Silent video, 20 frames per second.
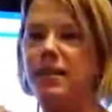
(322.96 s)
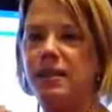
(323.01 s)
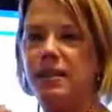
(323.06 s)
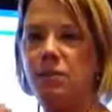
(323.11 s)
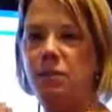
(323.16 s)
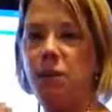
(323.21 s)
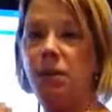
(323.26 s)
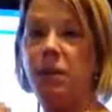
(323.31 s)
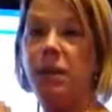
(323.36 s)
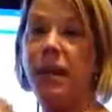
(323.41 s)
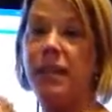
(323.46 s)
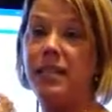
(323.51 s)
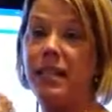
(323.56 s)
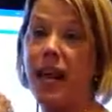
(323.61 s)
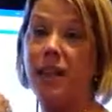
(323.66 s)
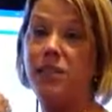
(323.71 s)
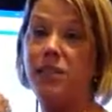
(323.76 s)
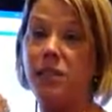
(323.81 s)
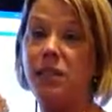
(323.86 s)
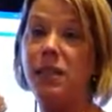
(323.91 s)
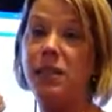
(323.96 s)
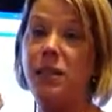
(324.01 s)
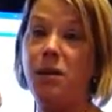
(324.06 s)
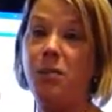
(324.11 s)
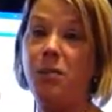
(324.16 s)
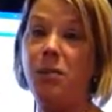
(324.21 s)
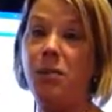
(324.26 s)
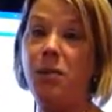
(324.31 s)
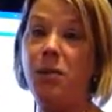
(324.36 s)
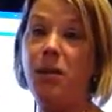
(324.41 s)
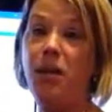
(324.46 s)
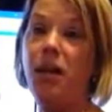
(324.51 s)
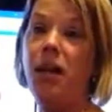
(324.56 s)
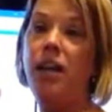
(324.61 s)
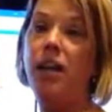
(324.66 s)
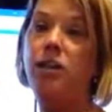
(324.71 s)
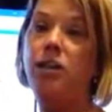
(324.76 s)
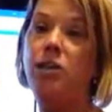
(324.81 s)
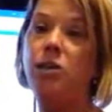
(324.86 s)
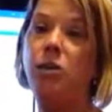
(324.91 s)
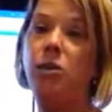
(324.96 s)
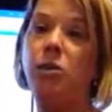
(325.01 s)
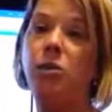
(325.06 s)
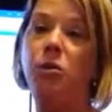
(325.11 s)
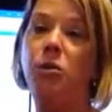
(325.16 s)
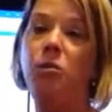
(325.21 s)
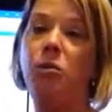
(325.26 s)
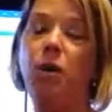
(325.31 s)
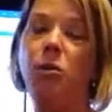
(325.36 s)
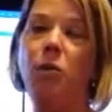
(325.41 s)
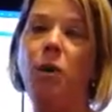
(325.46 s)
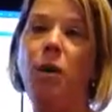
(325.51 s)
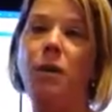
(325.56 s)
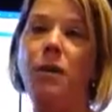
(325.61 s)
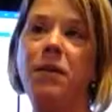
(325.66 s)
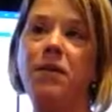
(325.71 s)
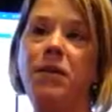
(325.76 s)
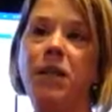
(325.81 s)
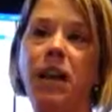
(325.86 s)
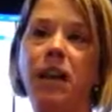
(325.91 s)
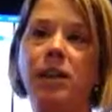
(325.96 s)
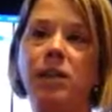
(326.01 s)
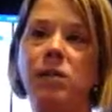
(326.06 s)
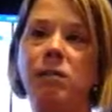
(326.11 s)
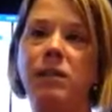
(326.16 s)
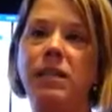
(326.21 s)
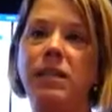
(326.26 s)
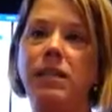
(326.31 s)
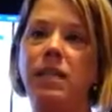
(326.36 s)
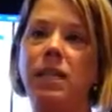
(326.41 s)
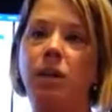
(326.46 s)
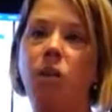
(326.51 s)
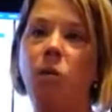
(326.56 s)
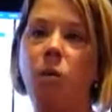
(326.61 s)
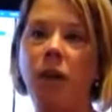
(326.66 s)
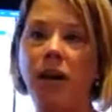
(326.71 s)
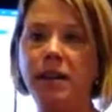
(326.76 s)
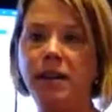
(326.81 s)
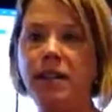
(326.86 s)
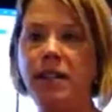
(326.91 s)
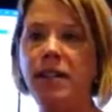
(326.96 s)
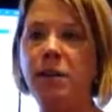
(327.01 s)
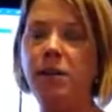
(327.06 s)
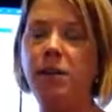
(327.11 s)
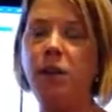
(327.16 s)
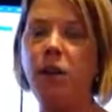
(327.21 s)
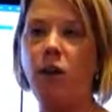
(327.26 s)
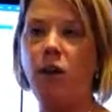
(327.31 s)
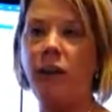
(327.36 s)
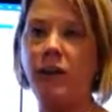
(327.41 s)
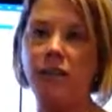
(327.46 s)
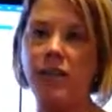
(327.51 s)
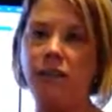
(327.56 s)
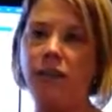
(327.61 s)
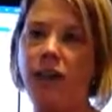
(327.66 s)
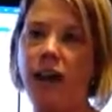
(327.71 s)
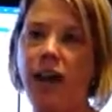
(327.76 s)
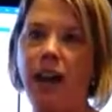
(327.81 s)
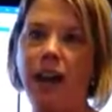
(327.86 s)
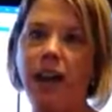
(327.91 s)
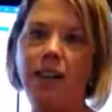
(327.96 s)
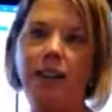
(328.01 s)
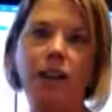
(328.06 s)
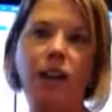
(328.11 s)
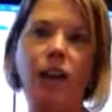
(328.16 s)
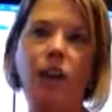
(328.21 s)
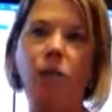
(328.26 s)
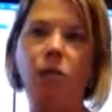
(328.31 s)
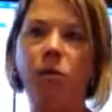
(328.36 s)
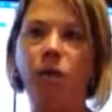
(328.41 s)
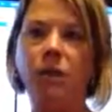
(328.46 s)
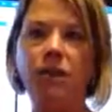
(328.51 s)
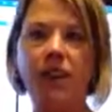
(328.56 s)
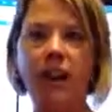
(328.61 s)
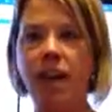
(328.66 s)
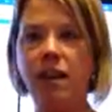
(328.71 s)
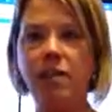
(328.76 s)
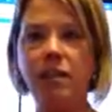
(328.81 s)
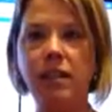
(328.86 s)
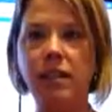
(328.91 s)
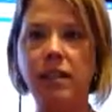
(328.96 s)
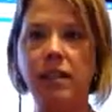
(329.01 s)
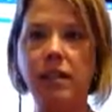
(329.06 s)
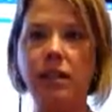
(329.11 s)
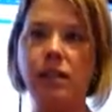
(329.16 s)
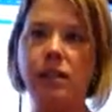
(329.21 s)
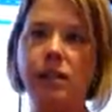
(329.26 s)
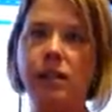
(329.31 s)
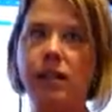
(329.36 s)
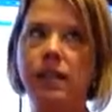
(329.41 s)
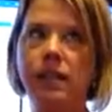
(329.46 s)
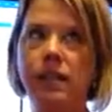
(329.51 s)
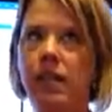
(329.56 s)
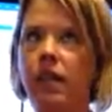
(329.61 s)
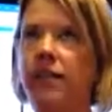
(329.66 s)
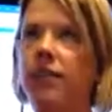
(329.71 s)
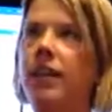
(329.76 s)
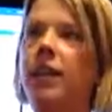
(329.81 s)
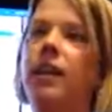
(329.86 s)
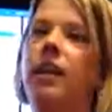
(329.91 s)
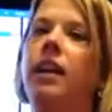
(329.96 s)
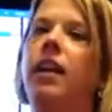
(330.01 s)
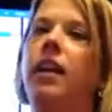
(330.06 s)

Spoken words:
we would attach the symbol to what we've done is we see the quantity. We know that's 5. We've counted 6, 7,